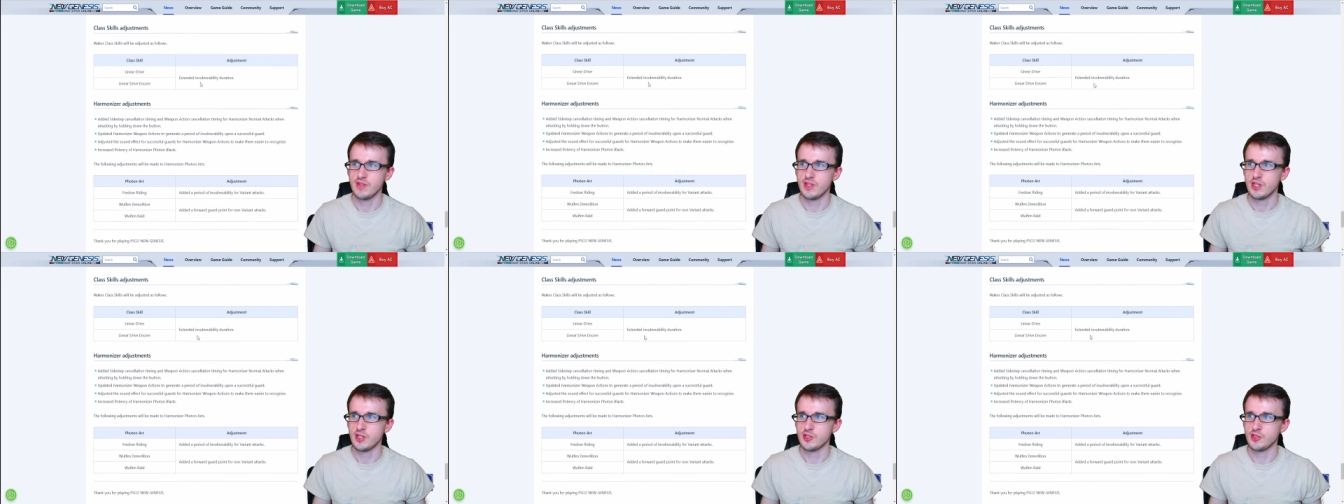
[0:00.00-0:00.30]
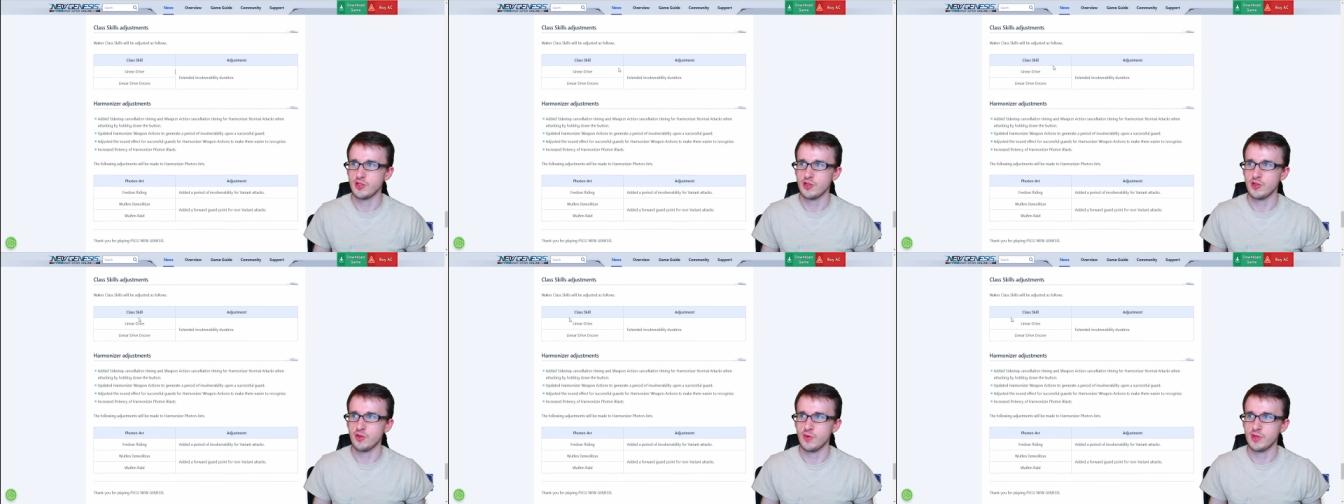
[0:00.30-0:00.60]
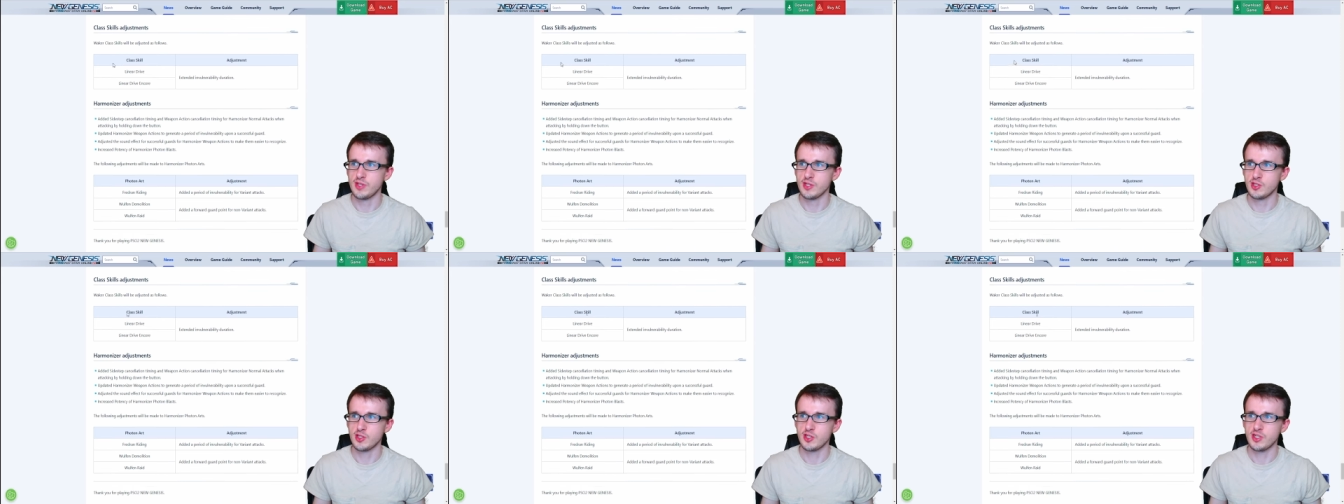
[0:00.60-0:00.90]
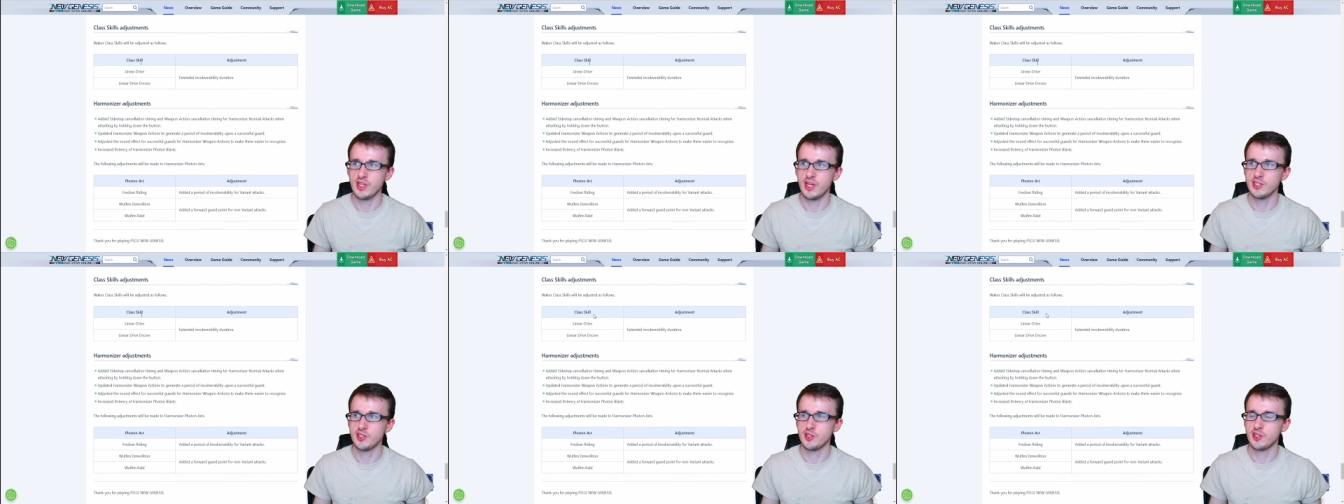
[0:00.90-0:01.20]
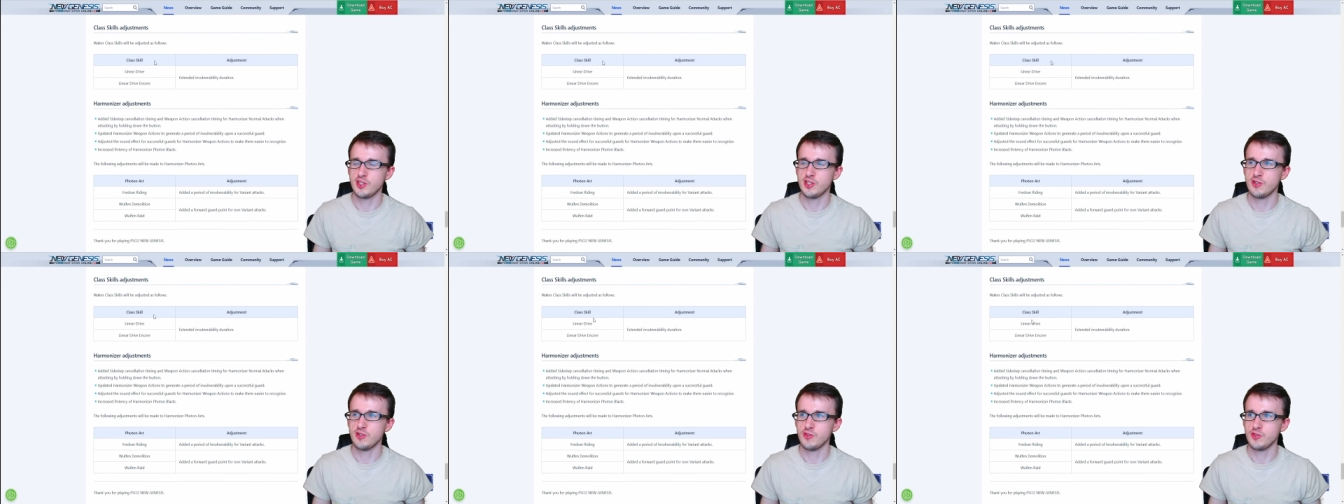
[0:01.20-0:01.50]
So with its class
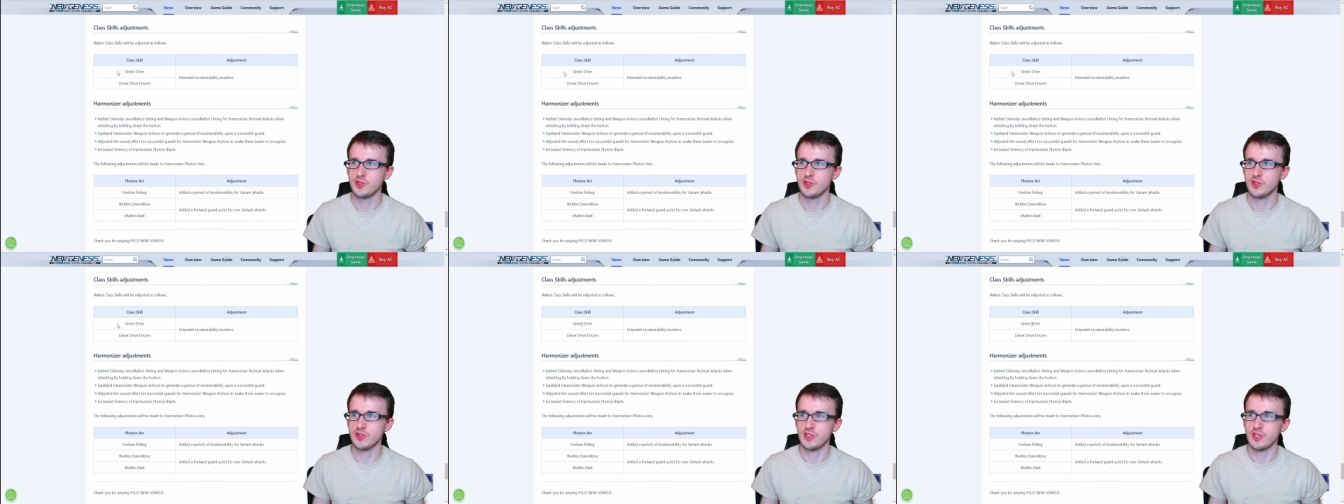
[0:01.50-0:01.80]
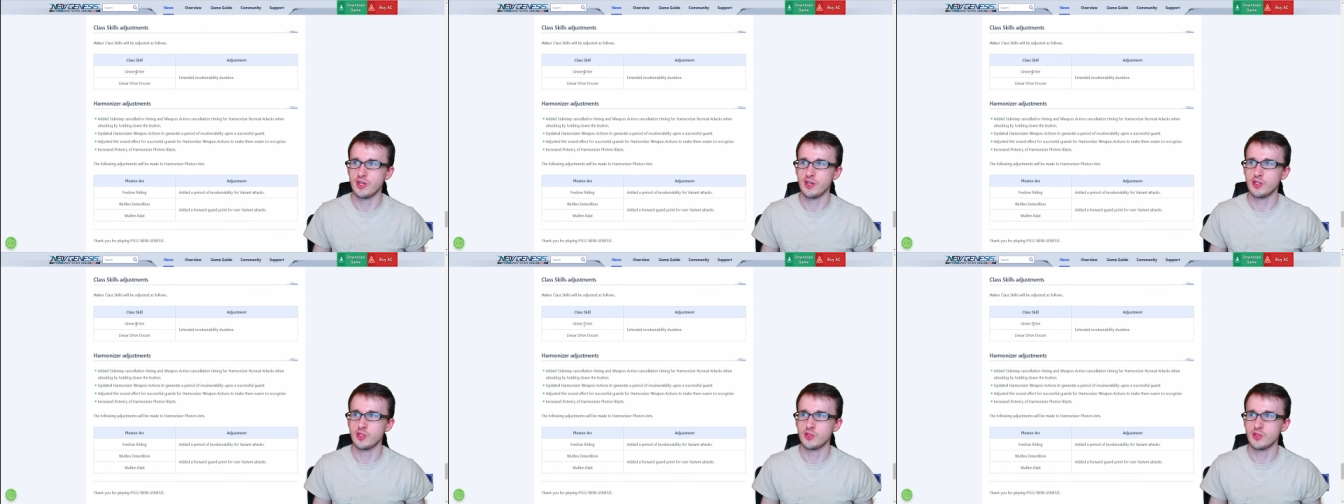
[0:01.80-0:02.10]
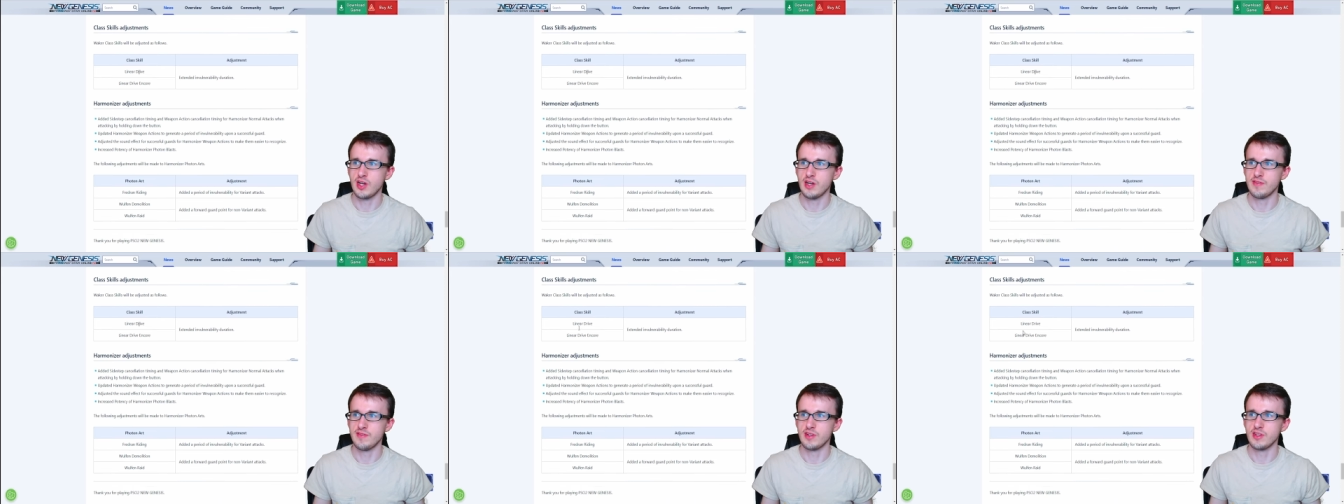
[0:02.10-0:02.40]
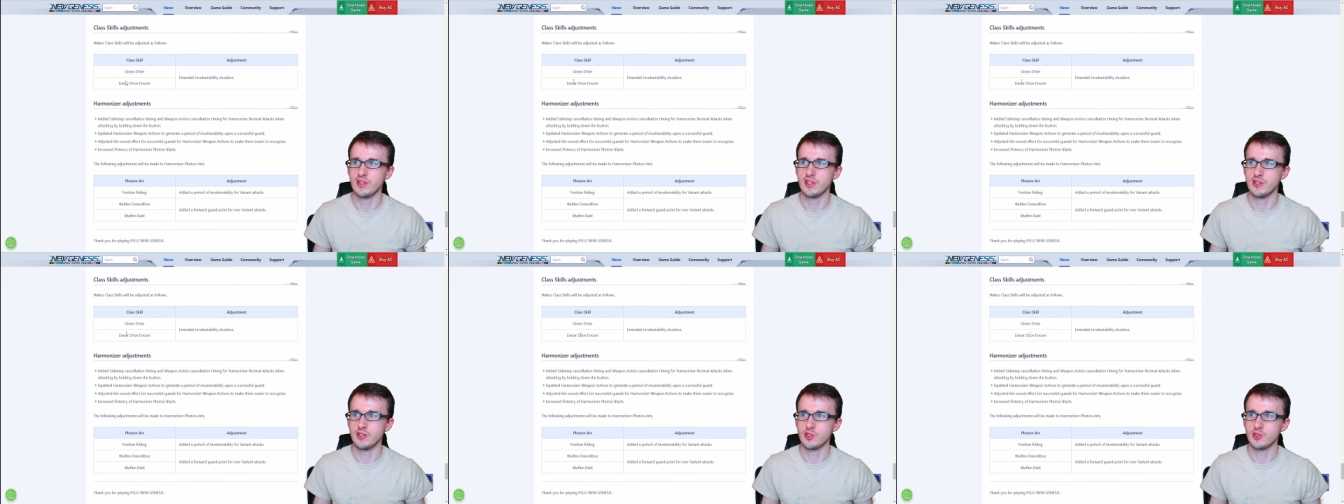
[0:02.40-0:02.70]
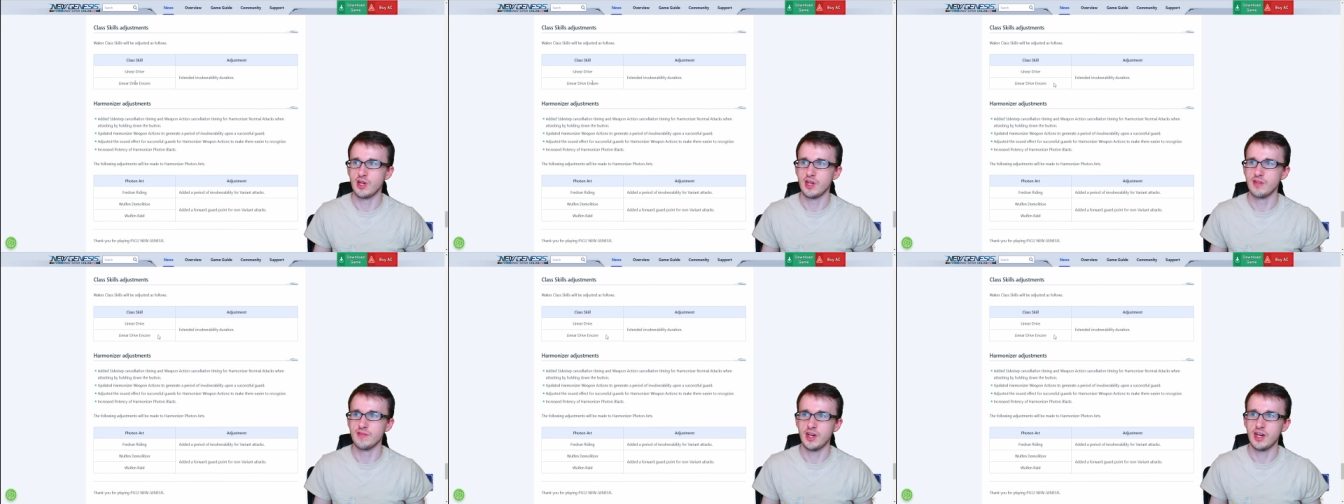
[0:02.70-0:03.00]
skills, Linear Drive and Linear
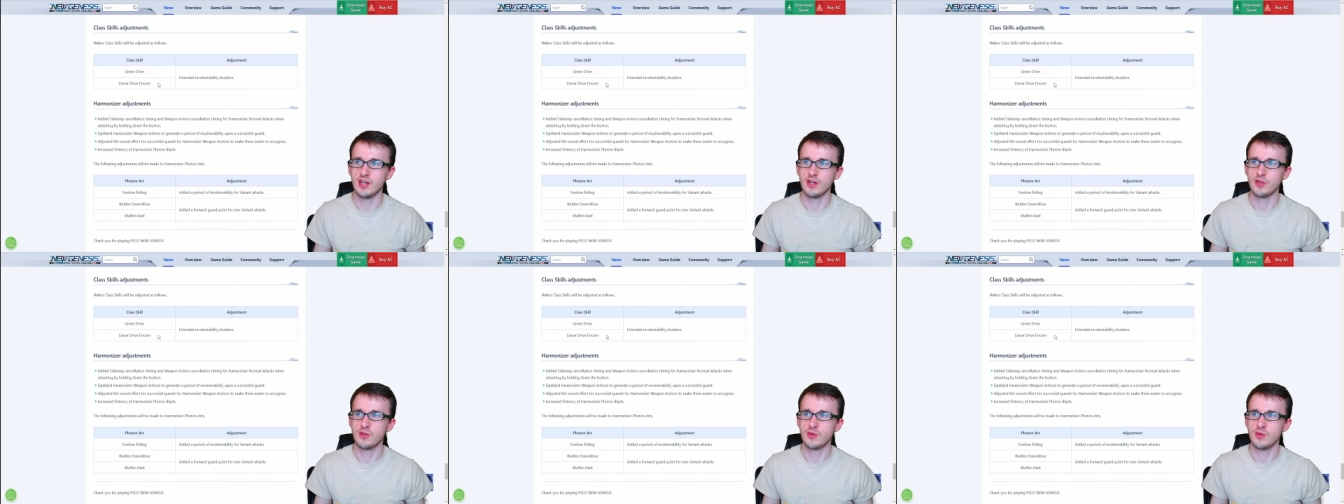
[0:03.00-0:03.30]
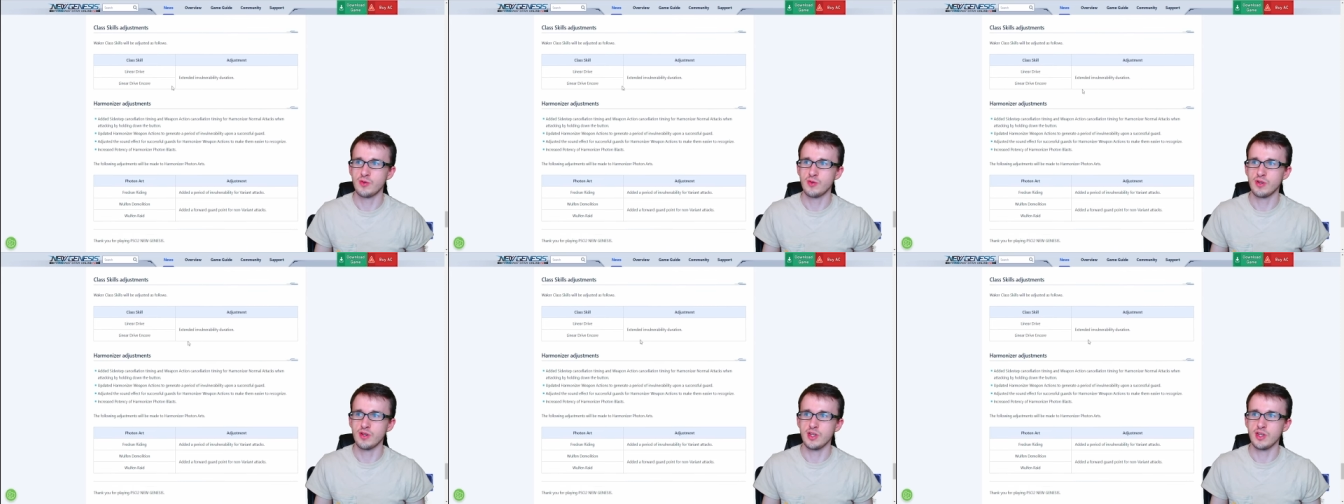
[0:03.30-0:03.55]
Drive Encore,